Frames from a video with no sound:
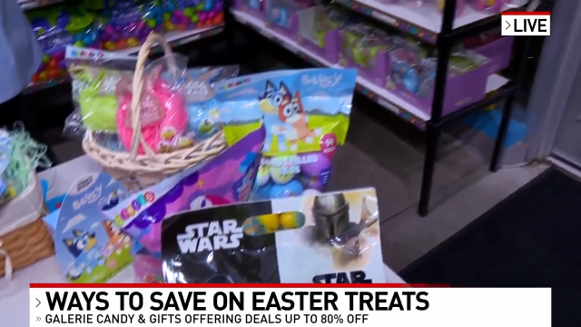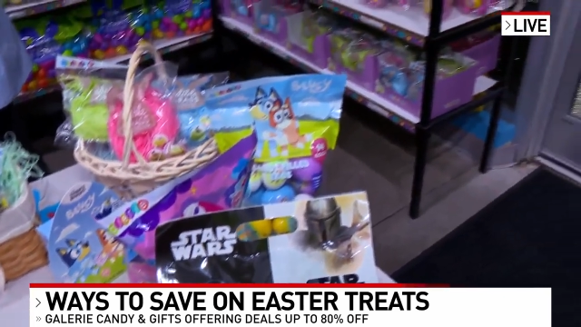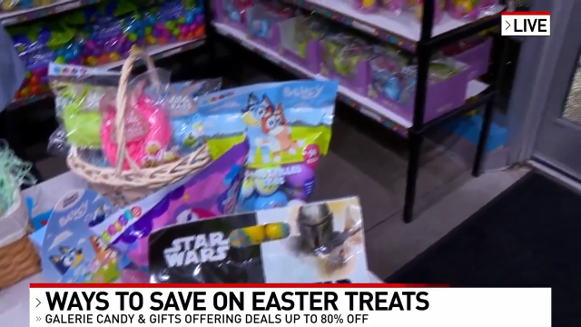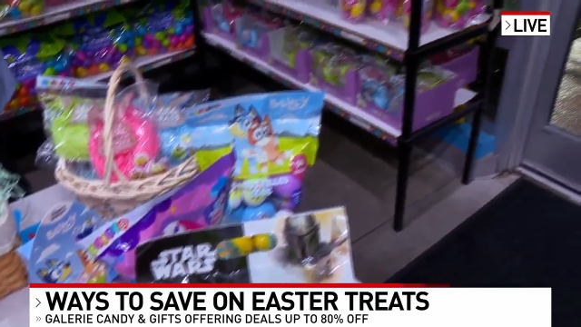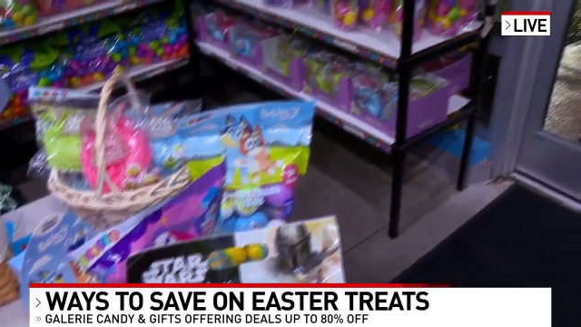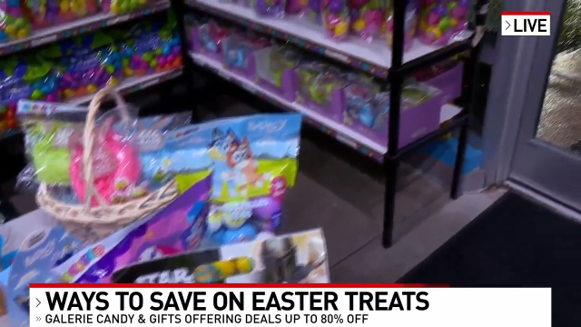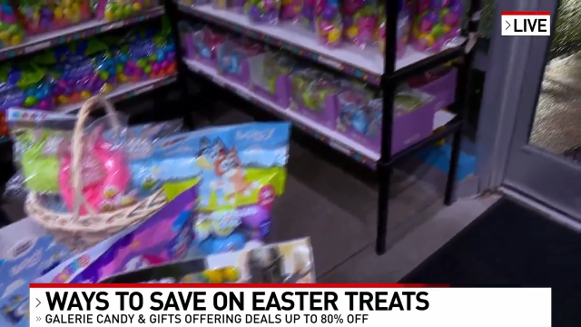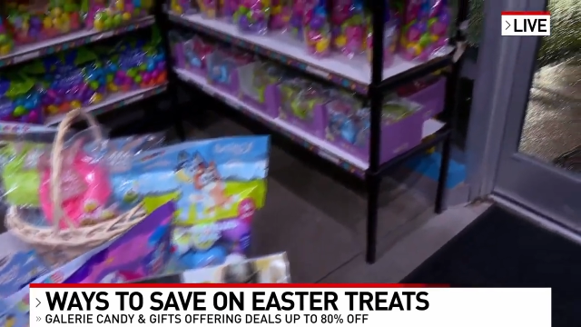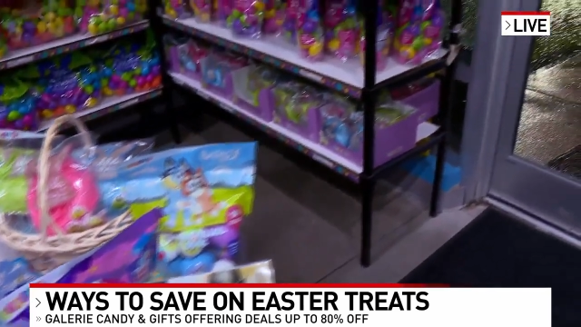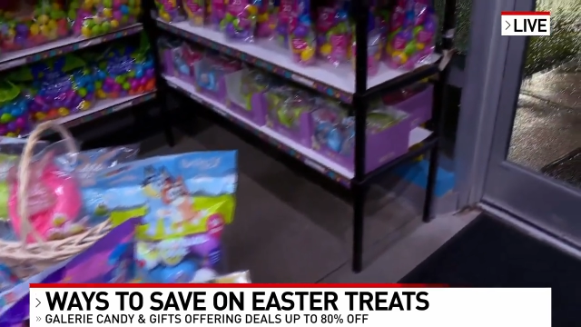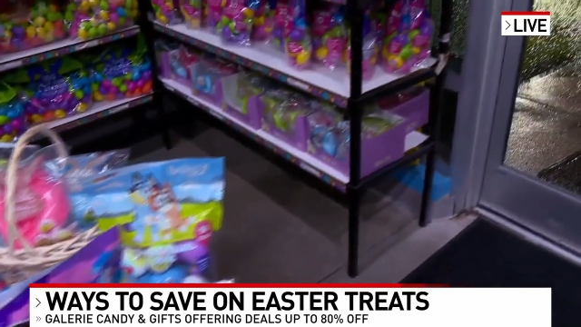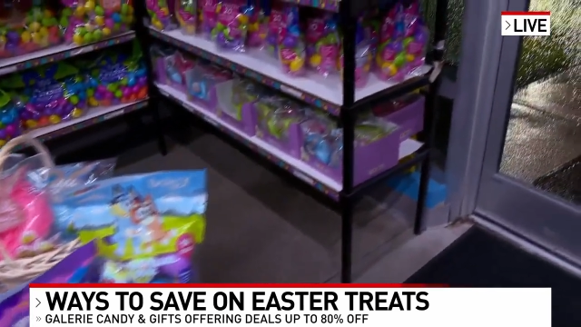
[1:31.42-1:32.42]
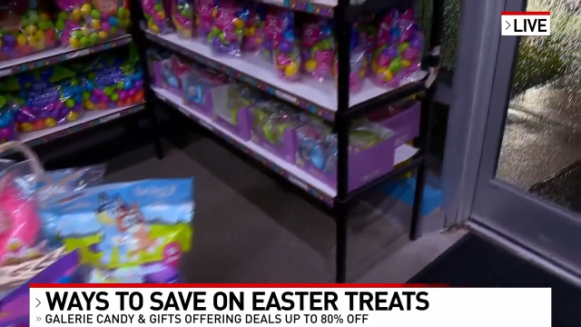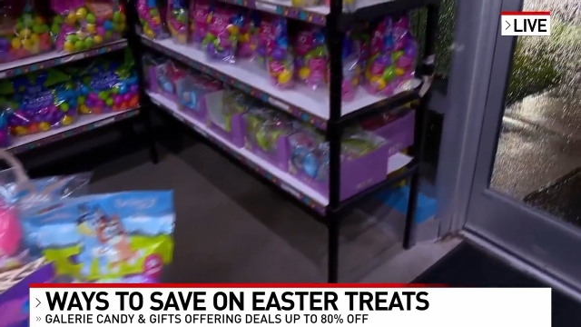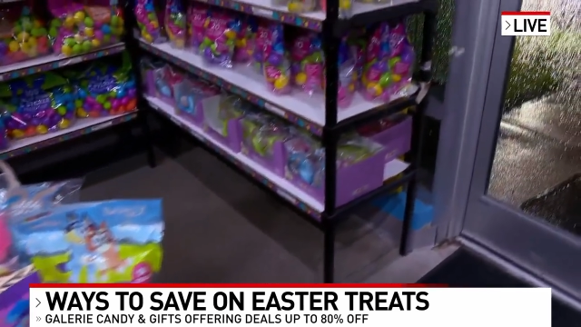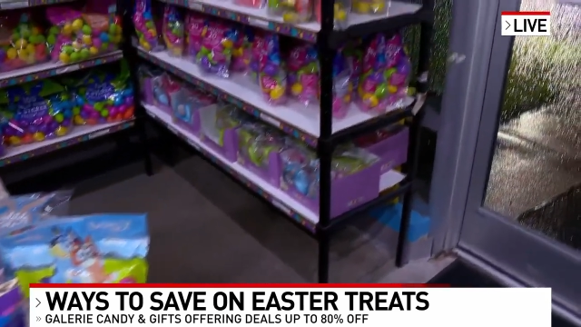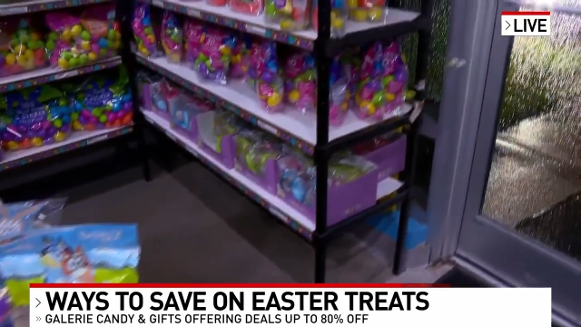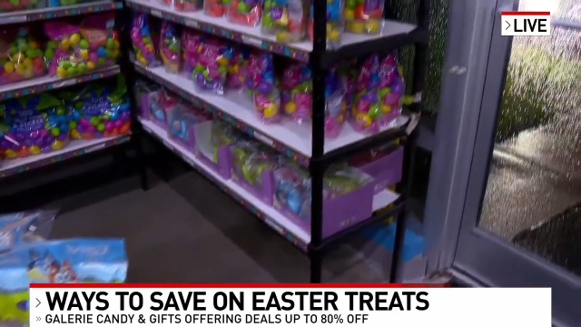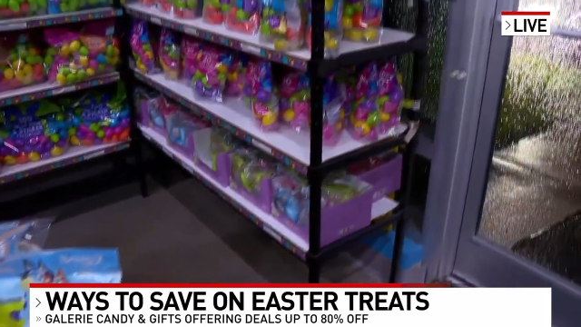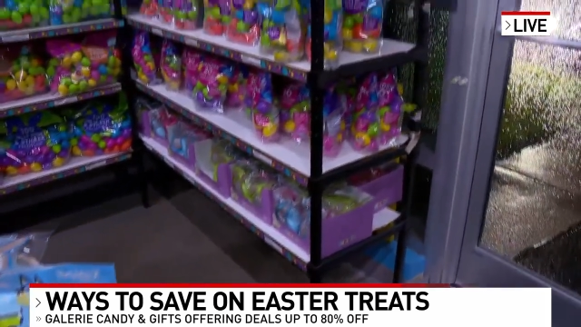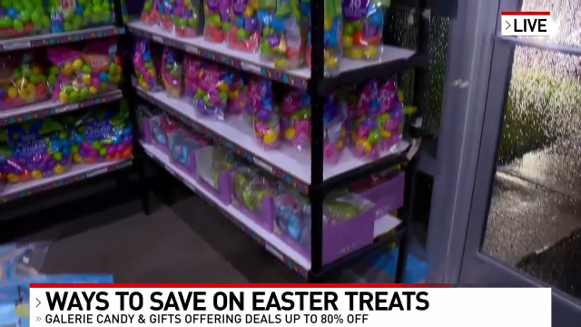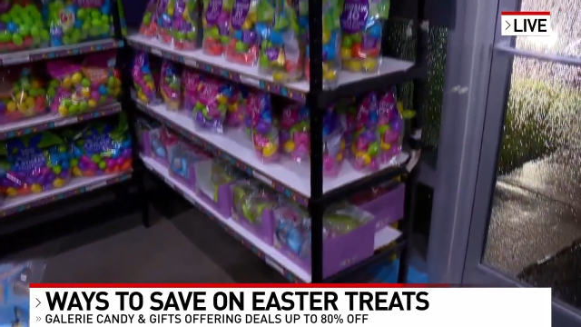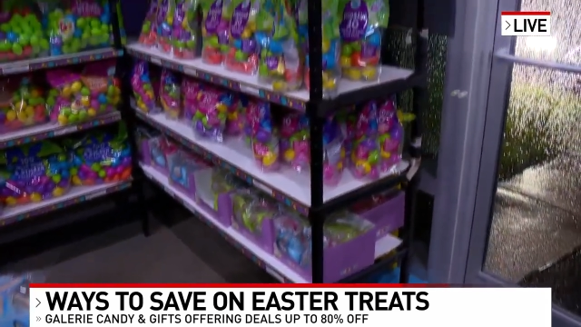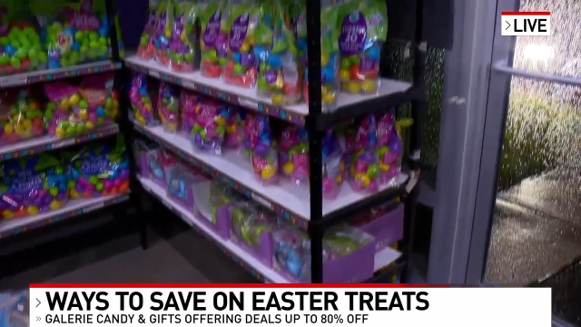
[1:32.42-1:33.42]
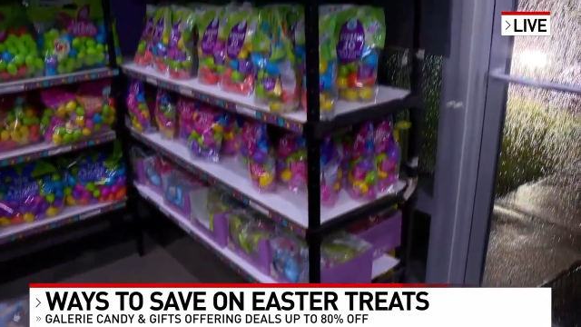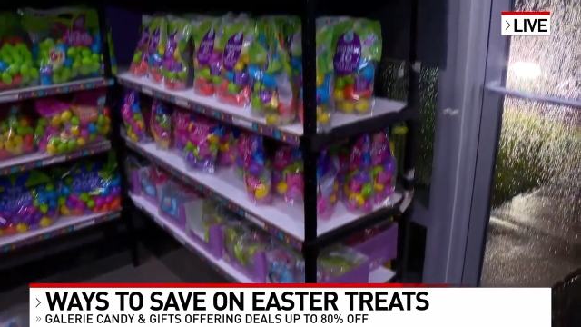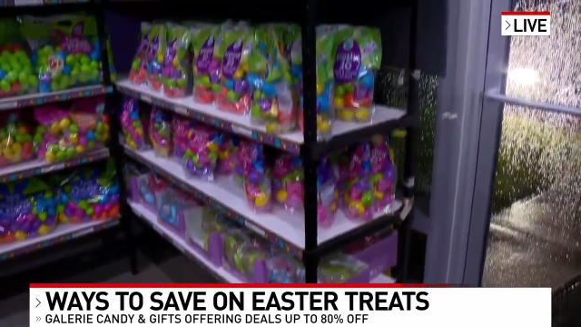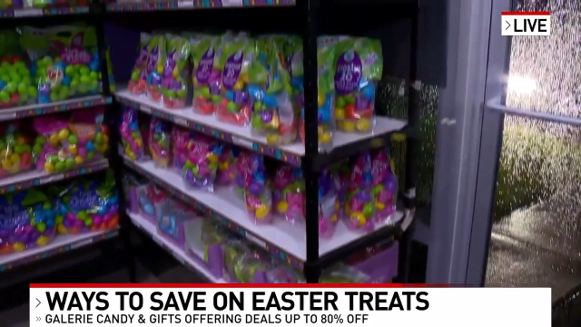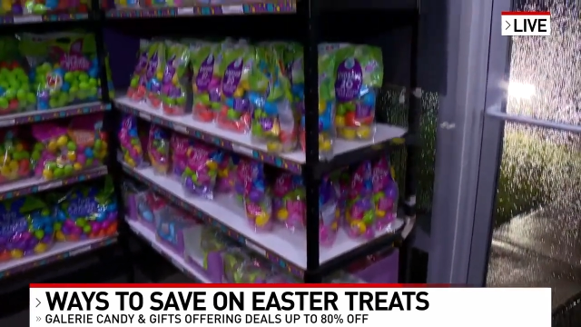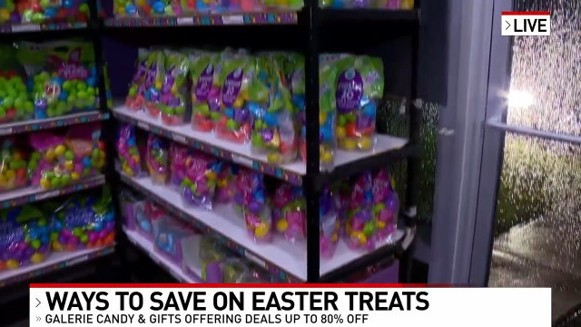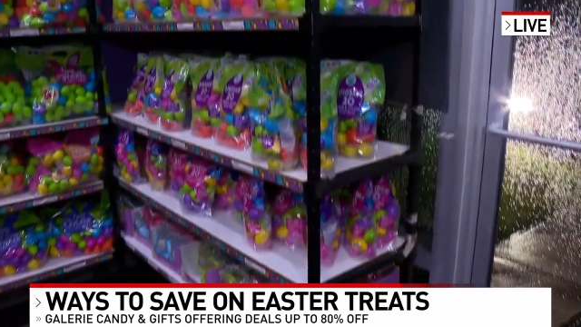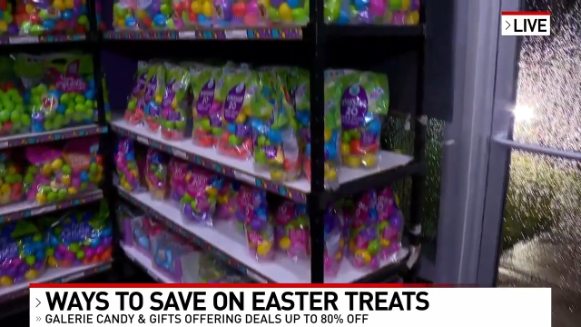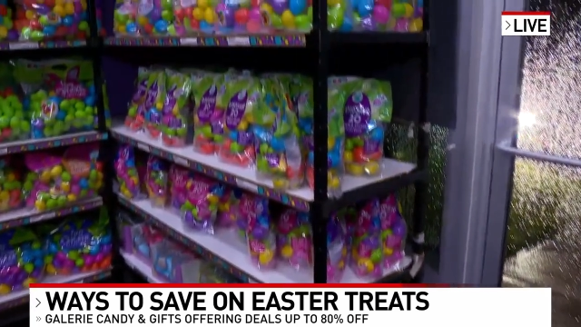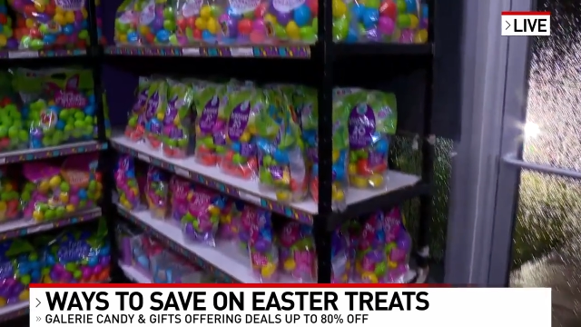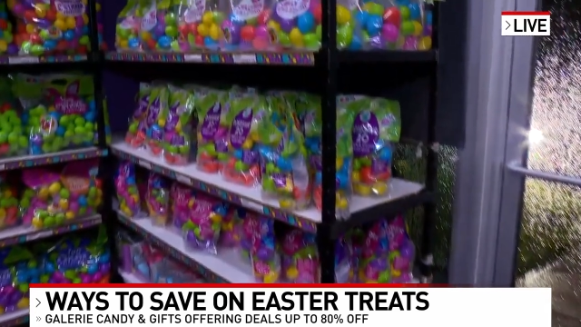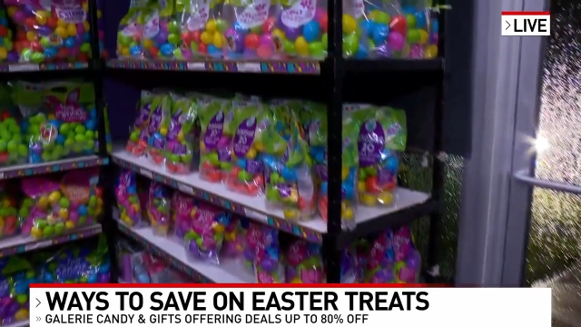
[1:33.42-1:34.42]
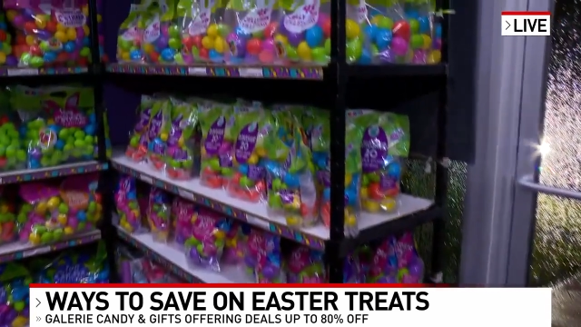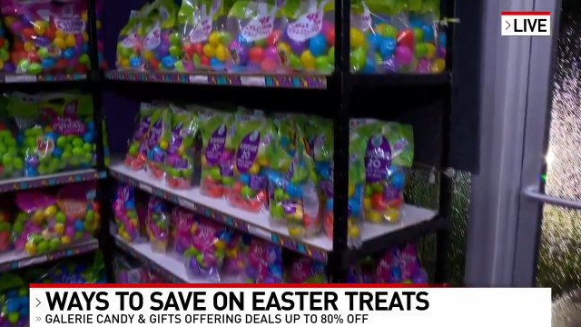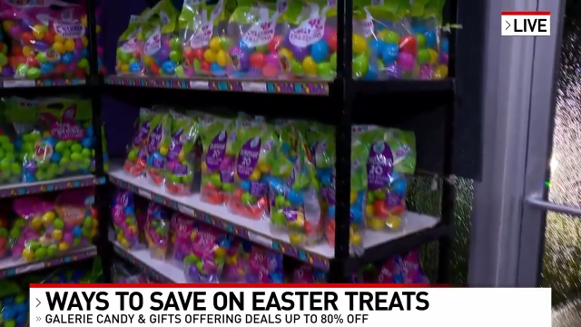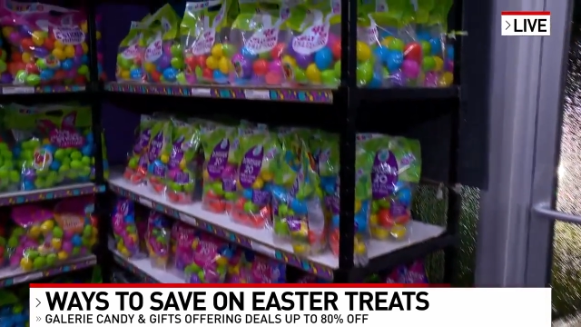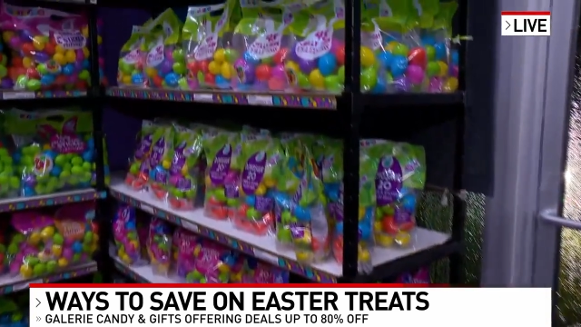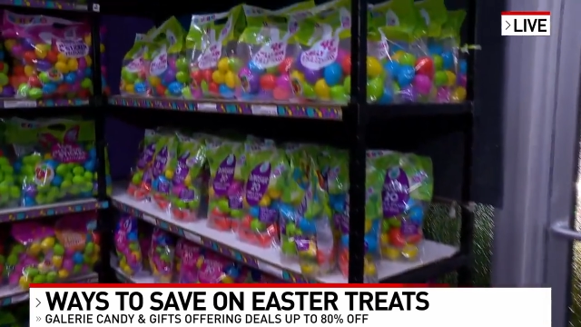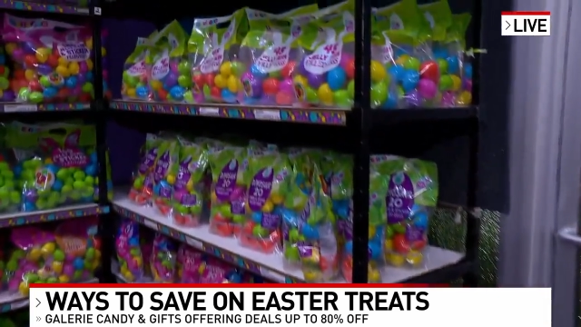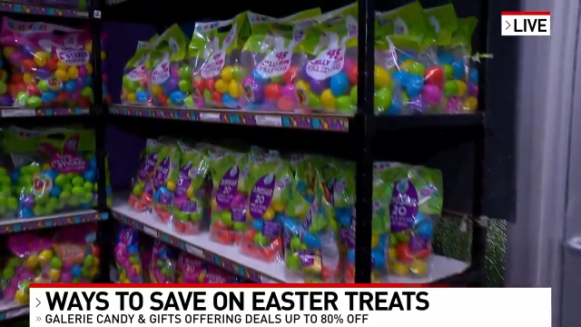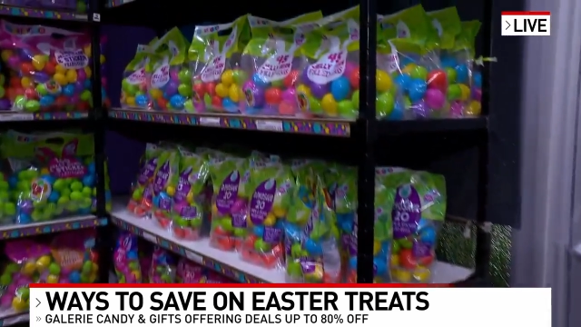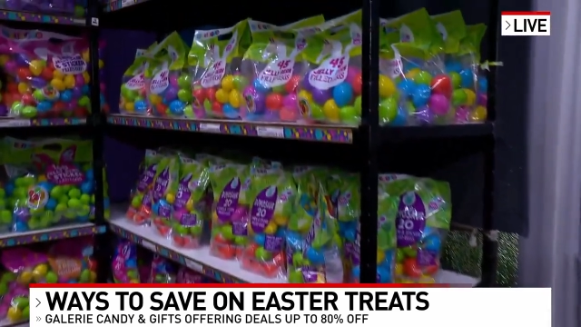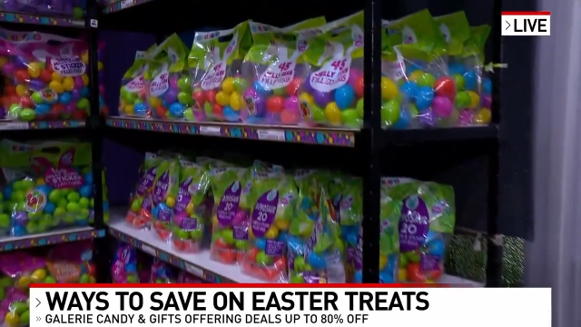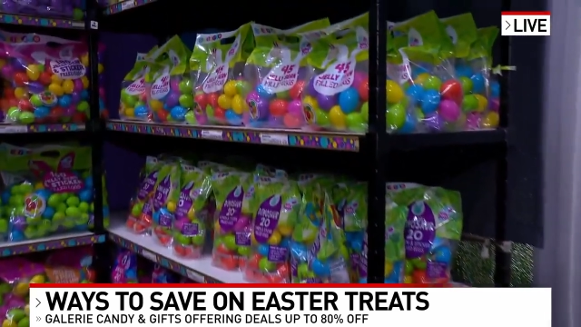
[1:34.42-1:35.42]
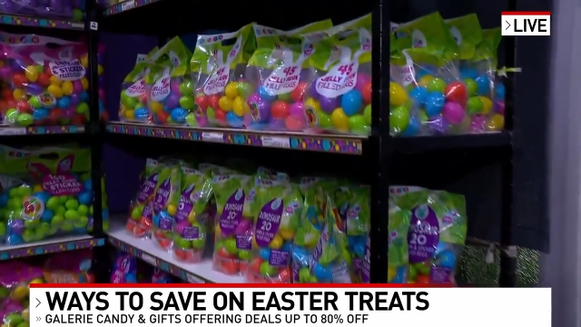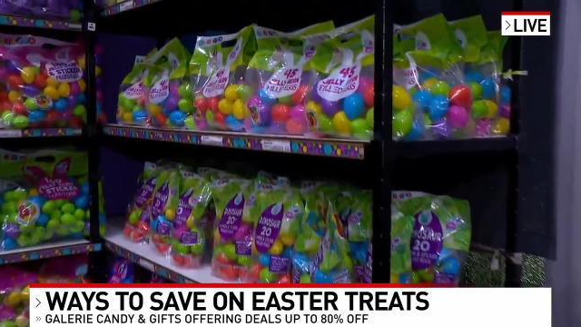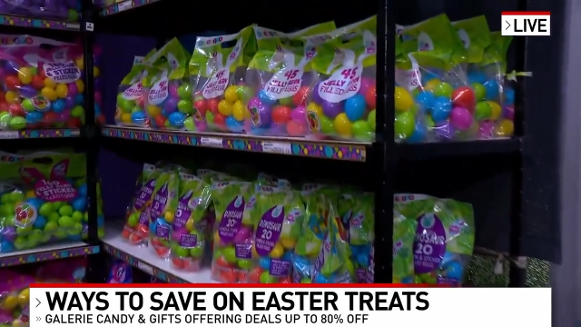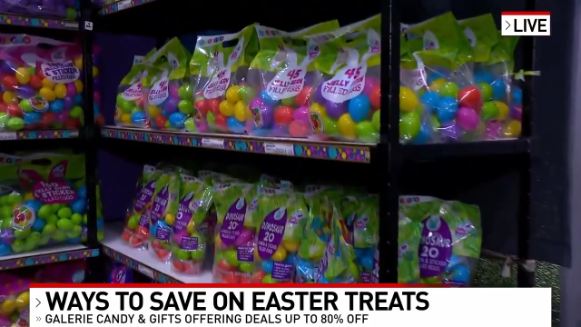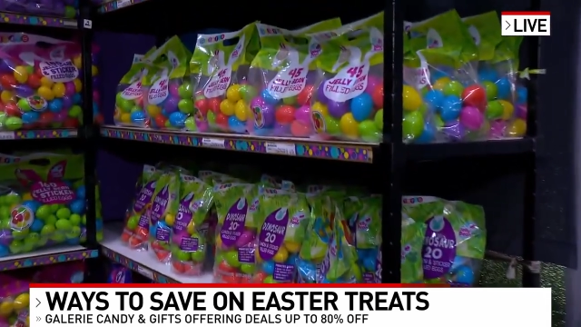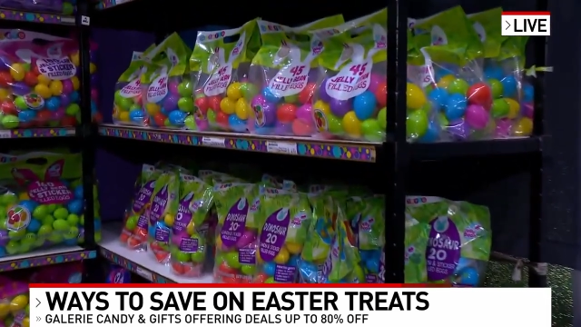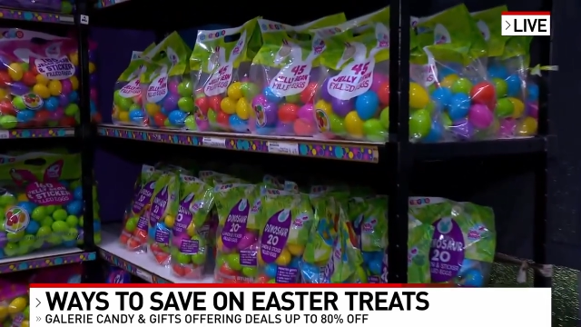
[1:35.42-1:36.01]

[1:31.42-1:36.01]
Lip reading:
[unreadable: no face in view]